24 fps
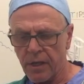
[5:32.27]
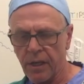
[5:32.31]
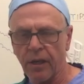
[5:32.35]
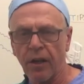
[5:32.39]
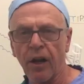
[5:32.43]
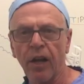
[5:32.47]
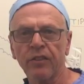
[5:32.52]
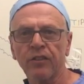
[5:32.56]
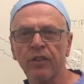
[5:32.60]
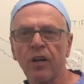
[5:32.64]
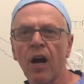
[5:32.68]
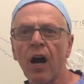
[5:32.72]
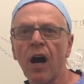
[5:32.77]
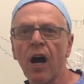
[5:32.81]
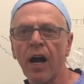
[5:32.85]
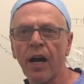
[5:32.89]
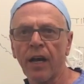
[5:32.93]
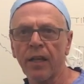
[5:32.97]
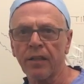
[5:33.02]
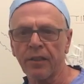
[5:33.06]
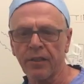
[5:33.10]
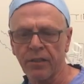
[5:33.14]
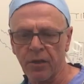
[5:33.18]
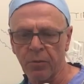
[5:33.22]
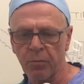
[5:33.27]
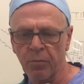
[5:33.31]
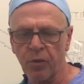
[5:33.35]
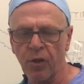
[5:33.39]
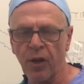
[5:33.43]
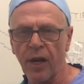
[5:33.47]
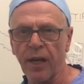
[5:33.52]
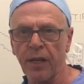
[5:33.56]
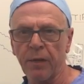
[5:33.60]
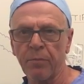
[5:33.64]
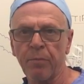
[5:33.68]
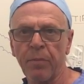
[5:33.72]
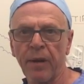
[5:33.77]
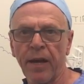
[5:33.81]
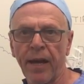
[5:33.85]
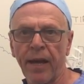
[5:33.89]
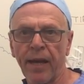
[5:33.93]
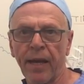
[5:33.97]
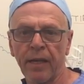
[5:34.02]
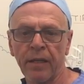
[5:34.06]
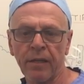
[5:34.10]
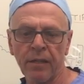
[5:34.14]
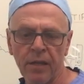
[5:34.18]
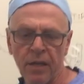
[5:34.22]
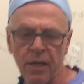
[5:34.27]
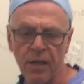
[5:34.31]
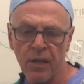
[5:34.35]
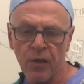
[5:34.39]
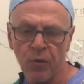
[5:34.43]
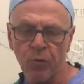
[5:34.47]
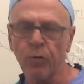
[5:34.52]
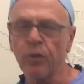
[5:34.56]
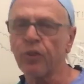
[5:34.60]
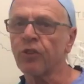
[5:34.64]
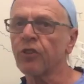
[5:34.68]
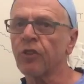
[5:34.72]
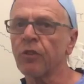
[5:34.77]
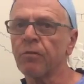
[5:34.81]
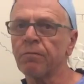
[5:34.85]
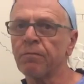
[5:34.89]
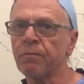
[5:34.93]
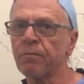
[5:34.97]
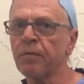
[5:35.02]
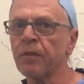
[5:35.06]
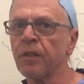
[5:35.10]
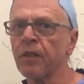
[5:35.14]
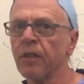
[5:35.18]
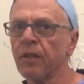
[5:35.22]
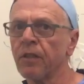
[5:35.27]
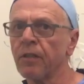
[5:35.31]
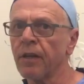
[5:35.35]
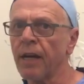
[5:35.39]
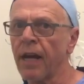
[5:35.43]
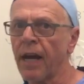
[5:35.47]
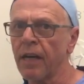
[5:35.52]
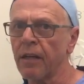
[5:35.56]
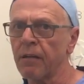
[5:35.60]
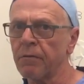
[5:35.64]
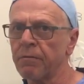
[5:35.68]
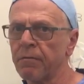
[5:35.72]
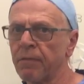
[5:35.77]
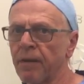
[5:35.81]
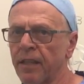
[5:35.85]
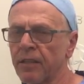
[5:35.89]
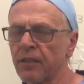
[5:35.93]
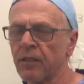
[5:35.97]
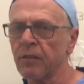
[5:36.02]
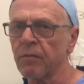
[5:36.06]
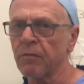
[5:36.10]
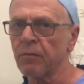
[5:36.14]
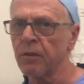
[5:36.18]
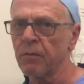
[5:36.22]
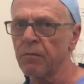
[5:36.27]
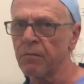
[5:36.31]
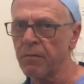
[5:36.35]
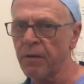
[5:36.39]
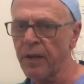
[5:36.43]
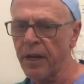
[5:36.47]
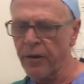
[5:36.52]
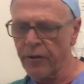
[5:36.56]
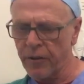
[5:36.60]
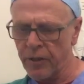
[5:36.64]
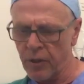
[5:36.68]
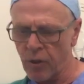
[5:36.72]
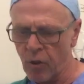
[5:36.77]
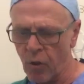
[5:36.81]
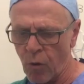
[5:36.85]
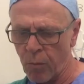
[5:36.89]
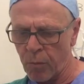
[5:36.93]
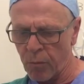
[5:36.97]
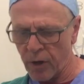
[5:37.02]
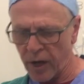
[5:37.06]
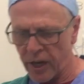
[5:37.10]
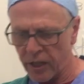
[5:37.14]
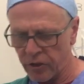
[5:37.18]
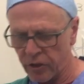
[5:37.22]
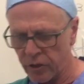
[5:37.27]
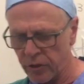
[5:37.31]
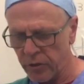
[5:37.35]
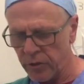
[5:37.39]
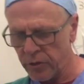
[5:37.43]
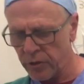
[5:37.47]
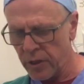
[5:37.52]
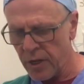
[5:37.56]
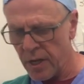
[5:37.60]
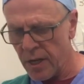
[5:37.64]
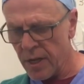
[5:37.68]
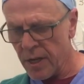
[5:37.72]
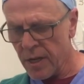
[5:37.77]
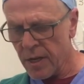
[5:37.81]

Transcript: It has a highly compliant bag, which can fill at effectively very low pressures.